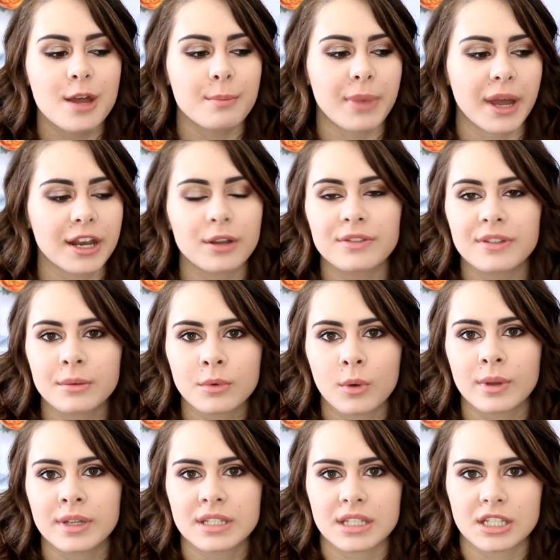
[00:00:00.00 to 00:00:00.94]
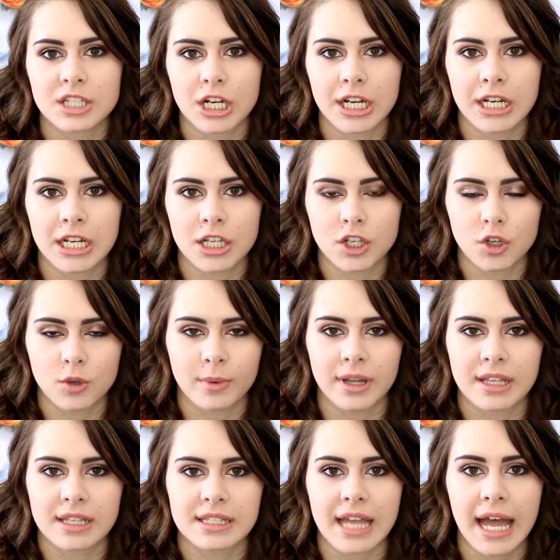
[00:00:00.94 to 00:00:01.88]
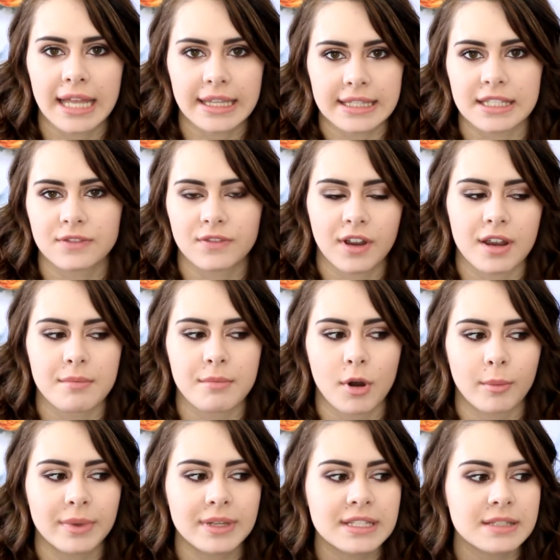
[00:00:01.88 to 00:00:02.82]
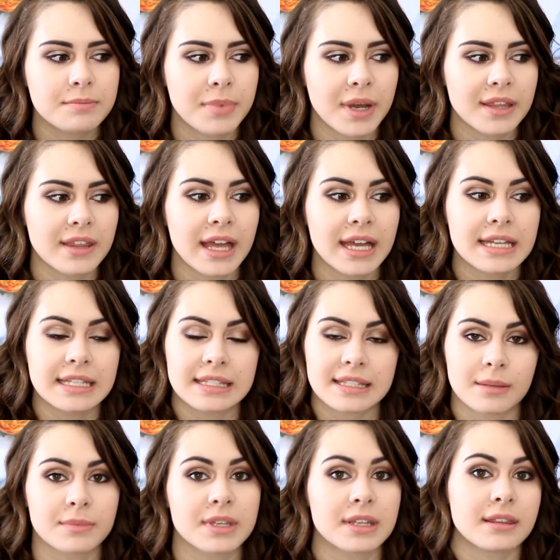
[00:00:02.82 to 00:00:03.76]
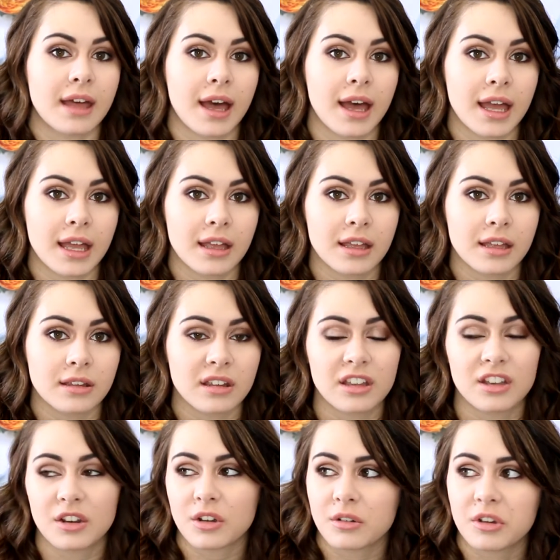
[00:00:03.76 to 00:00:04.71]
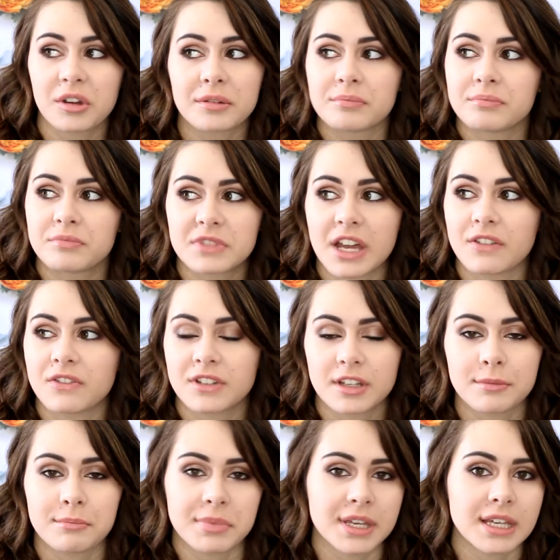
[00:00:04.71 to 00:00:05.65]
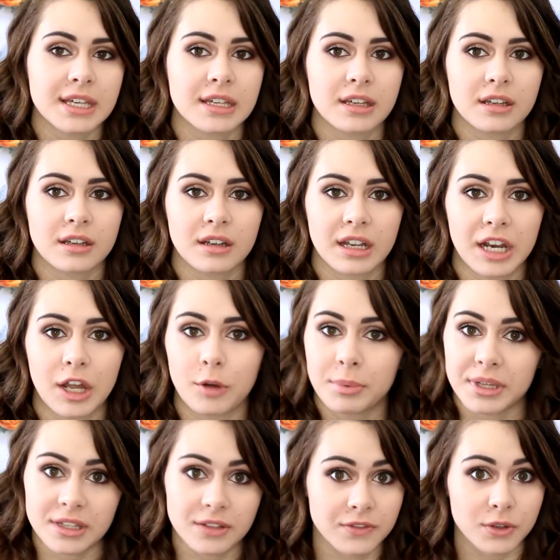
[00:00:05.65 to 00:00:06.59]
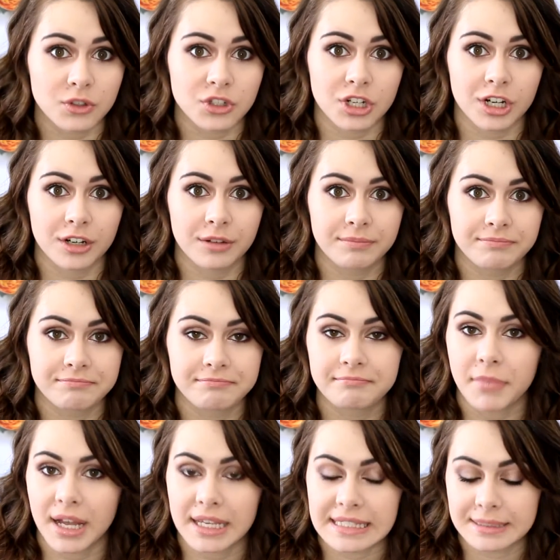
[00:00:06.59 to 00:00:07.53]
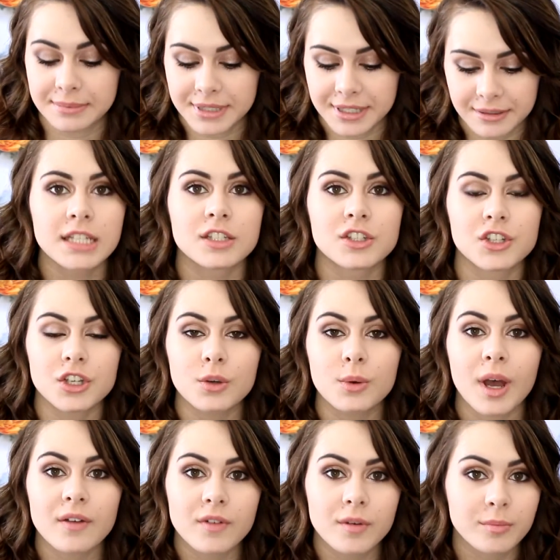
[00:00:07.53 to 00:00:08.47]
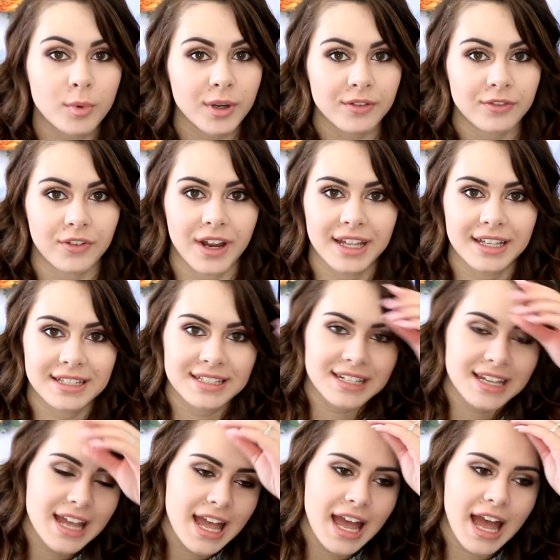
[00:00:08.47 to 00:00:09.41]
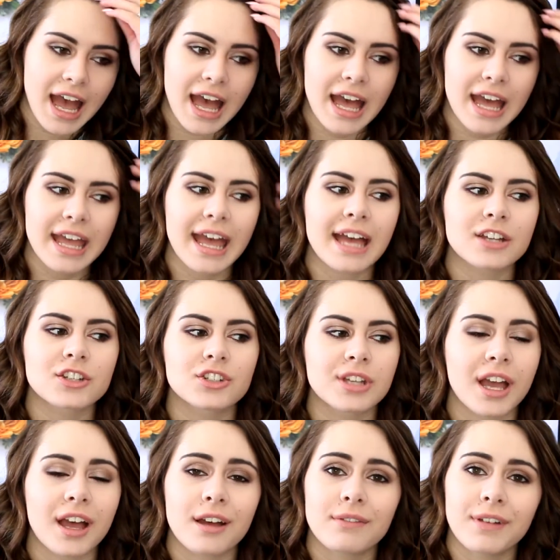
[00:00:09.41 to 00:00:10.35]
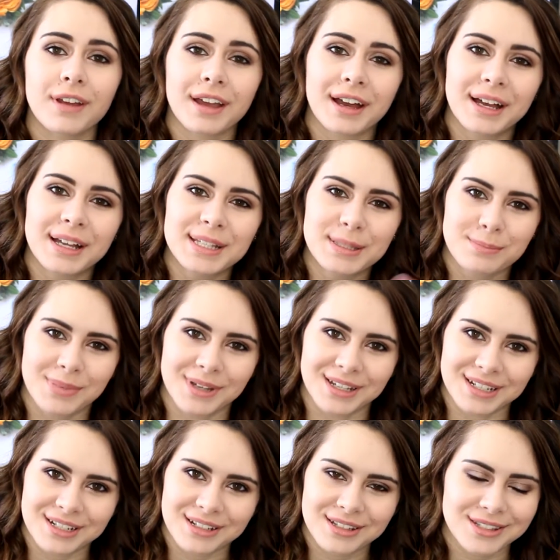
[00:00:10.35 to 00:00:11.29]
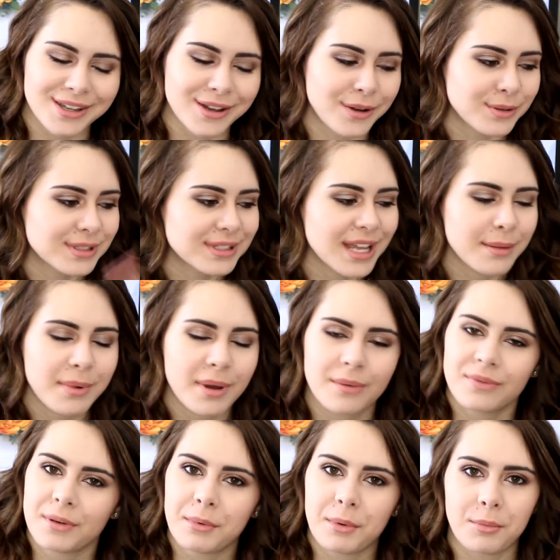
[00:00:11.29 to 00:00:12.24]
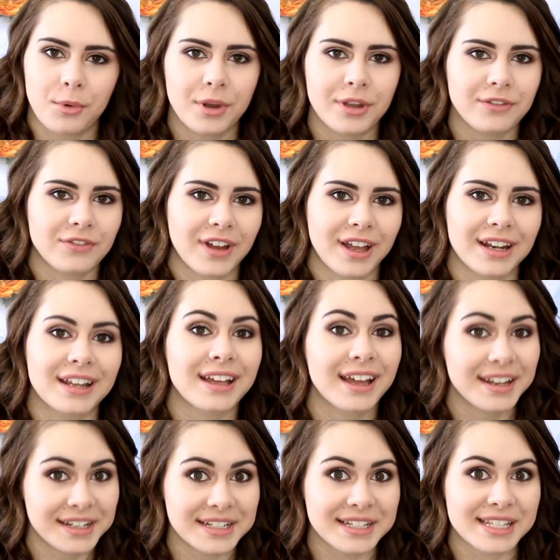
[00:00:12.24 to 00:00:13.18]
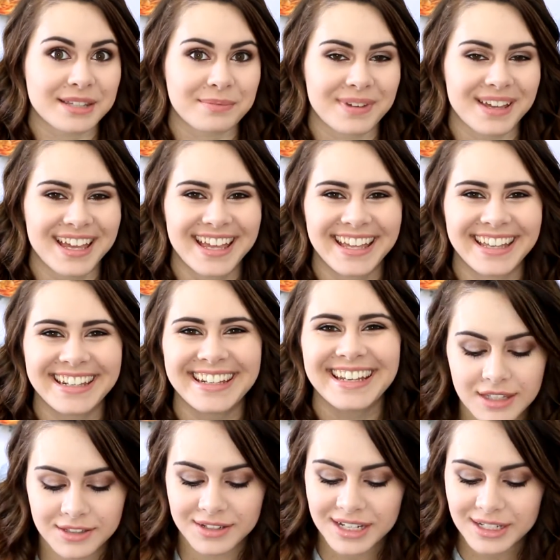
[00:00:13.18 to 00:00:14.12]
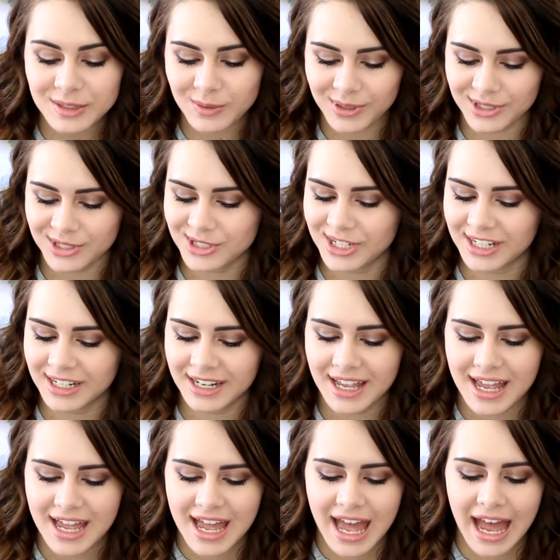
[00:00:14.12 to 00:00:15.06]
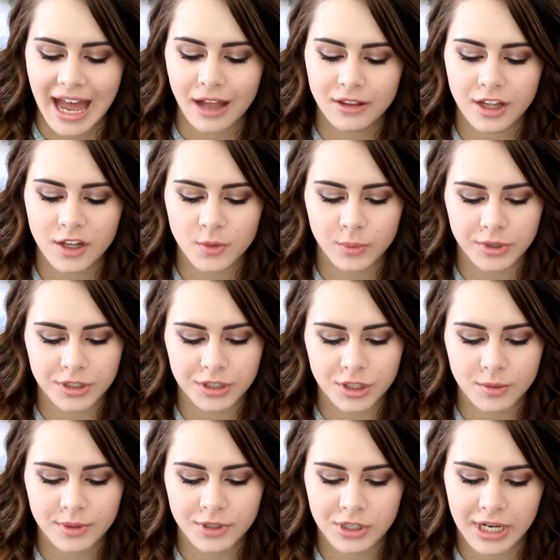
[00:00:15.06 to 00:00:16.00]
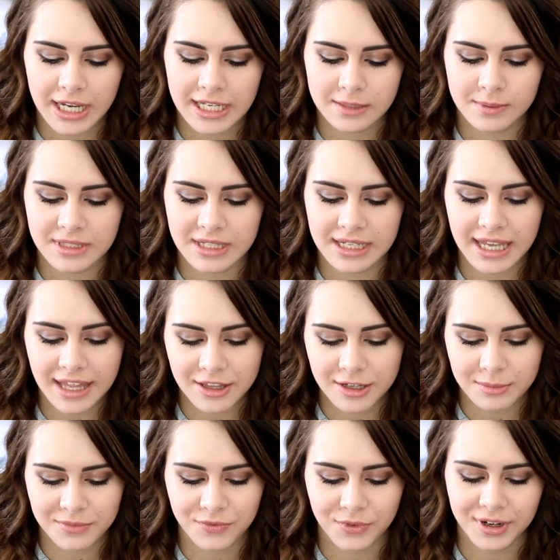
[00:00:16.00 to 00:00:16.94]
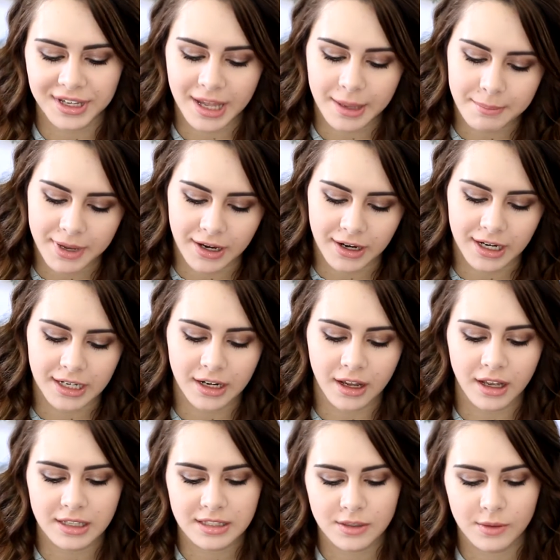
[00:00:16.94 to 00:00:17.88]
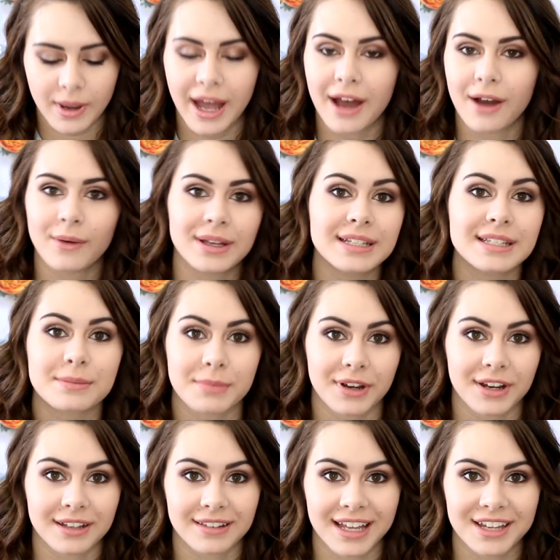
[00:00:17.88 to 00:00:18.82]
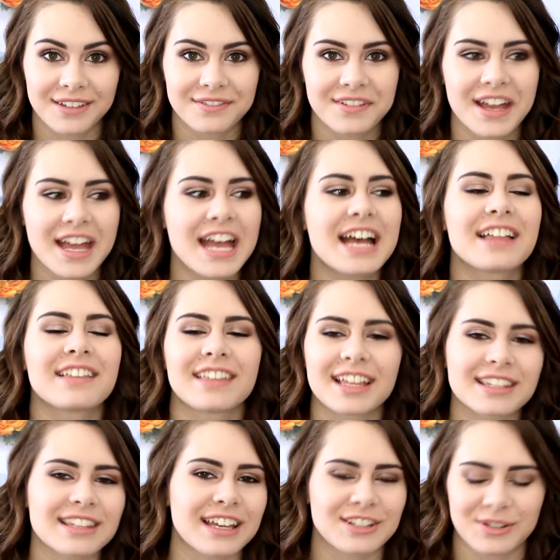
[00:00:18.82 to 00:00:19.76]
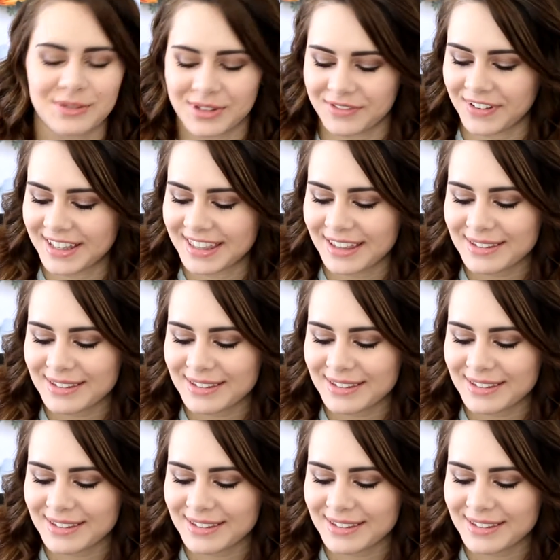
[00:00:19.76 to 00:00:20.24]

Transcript: But I don't think I'm going to start any new ones at this very moment. But that is something that, you know, could definitely be an LP in the future. Possibly. Do you have a boyfriend? I actually have a husband, so step up from a boyfriend. I got a husband. So next question, how long were you and your husband together before you got married? Also, how is married life? That's actually really funny.